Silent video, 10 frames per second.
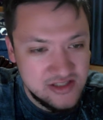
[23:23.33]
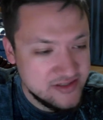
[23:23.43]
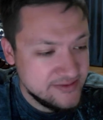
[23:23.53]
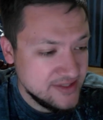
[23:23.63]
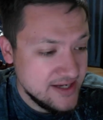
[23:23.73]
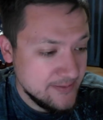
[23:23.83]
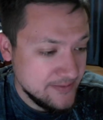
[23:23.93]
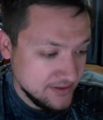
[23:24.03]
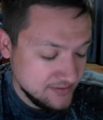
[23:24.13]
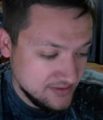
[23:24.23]
Just be
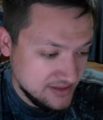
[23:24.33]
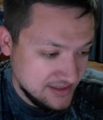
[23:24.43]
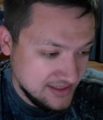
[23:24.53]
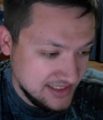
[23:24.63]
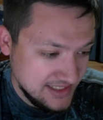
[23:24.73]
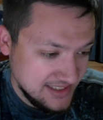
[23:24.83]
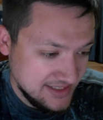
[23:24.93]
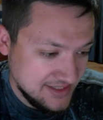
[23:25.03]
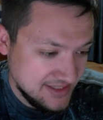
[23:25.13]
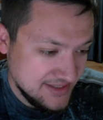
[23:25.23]
epic.
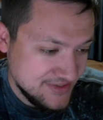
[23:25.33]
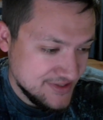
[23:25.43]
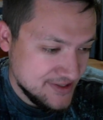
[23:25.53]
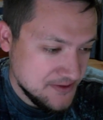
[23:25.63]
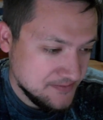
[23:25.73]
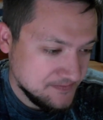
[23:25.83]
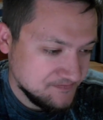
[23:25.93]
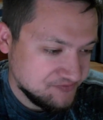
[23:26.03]
So,